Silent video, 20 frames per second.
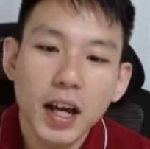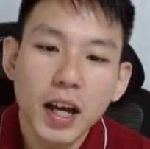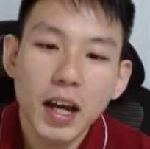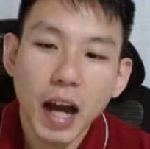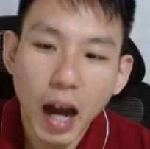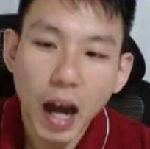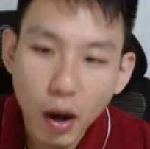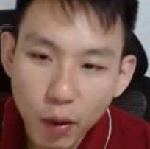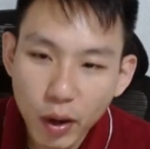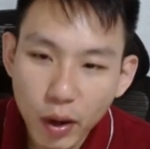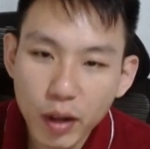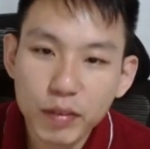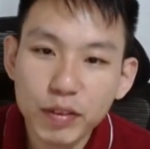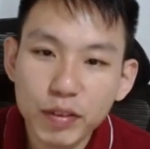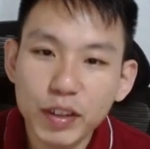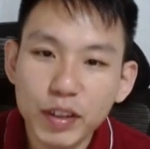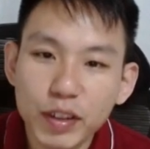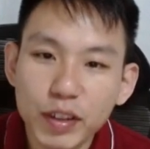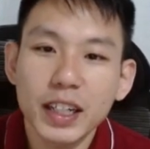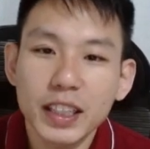
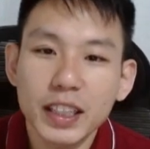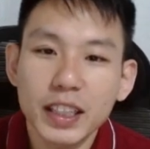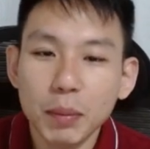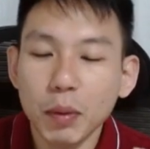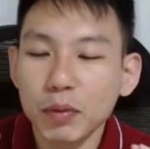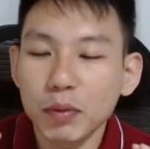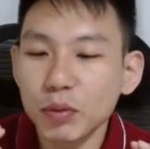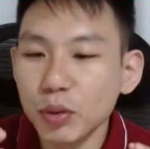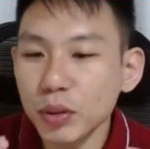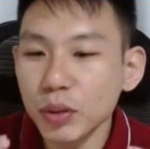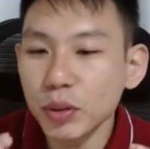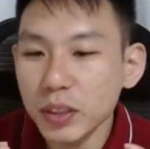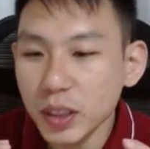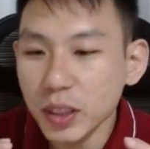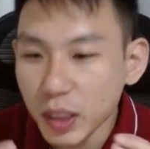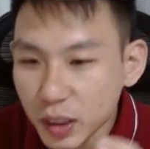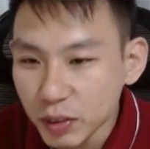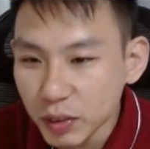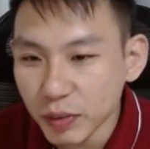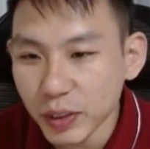However, at the time of doing
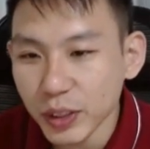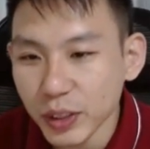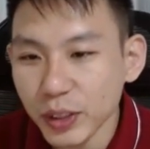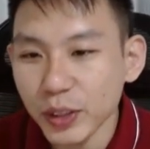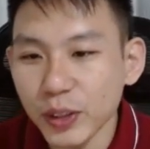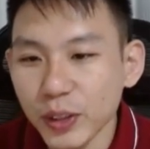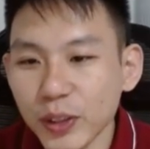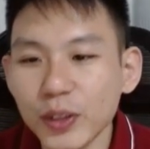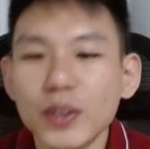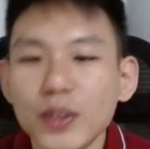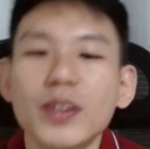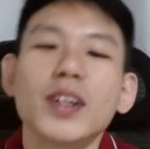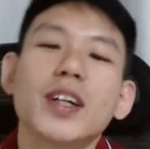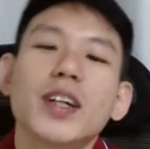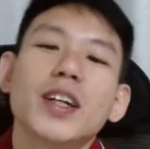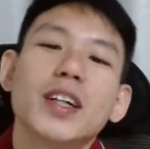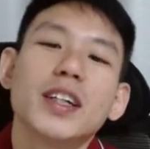this video,